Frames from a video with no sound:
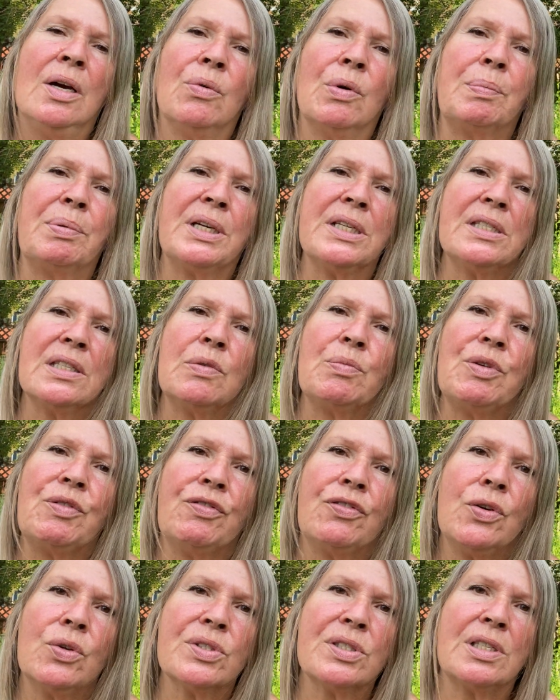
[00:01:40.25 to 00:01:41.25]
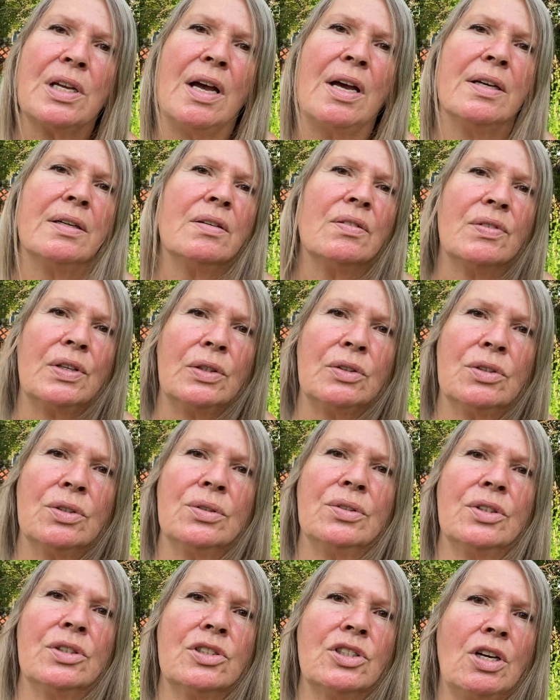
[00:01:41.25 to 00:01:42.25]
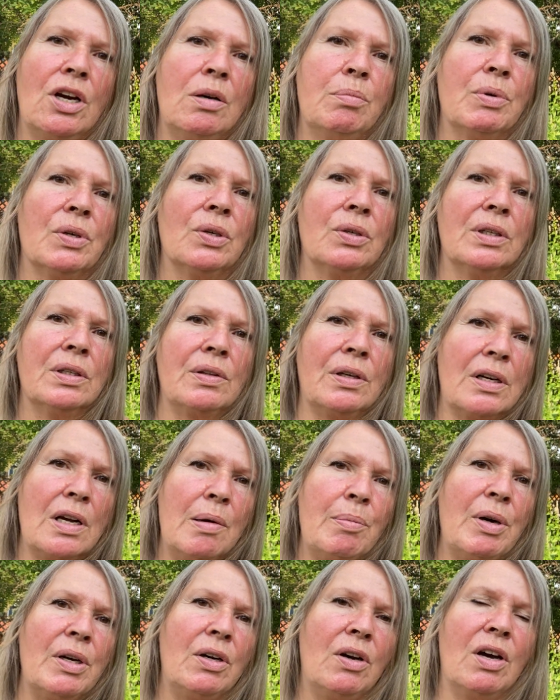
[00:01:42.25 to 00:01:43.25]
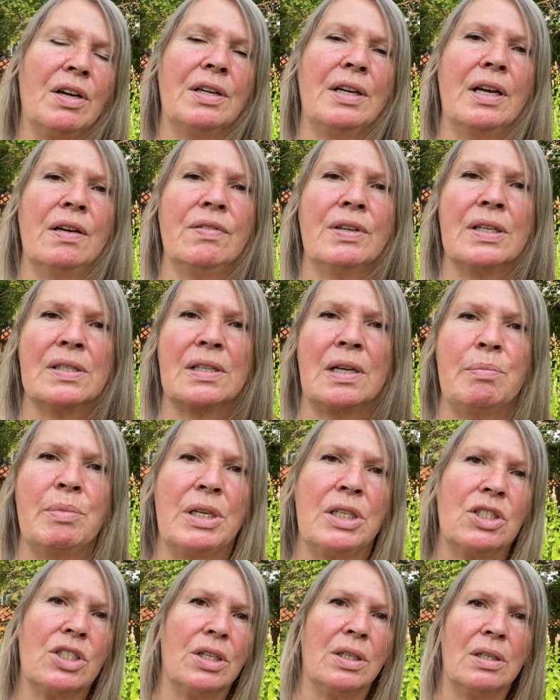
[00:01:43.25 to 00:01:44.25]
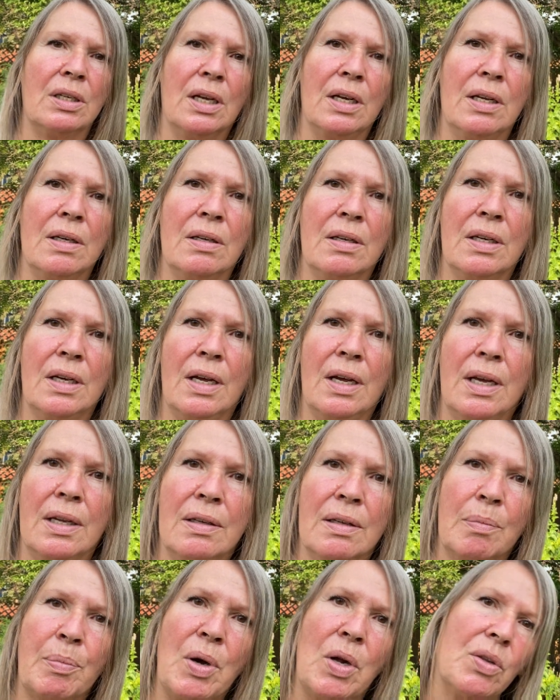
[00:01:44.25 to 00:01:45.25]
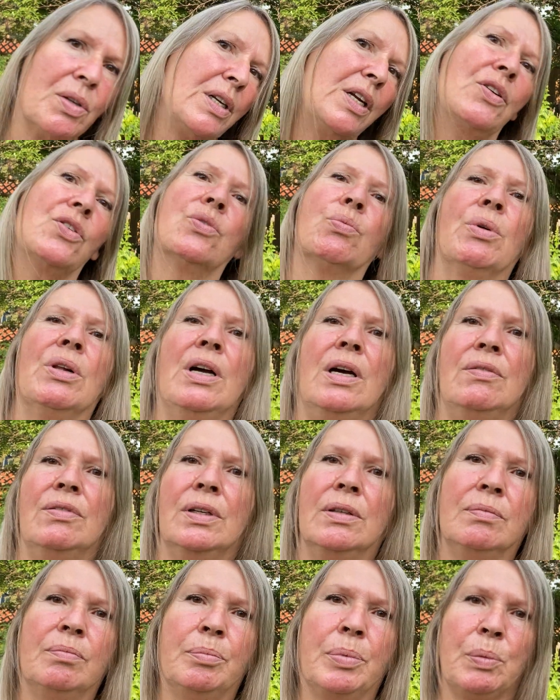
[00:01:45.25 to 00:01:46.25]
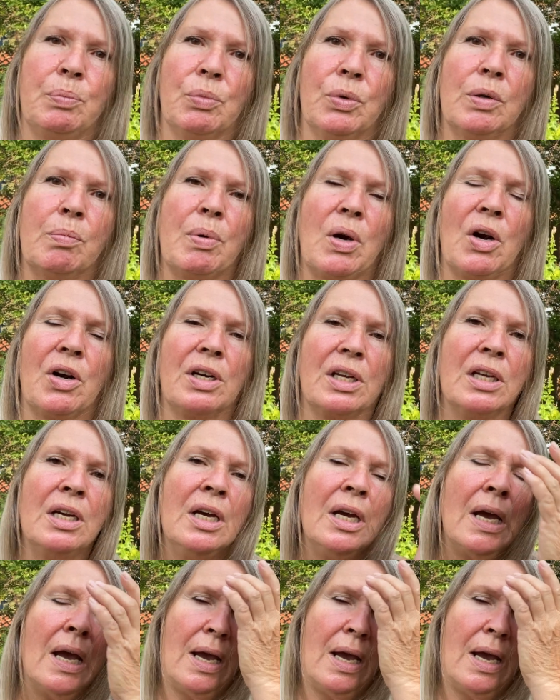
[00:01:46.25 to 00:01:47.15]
We'll place them in full sun. They'll do their job early. They'll come on hot and heavy, as I mentioned, and the pollinators will have a real party.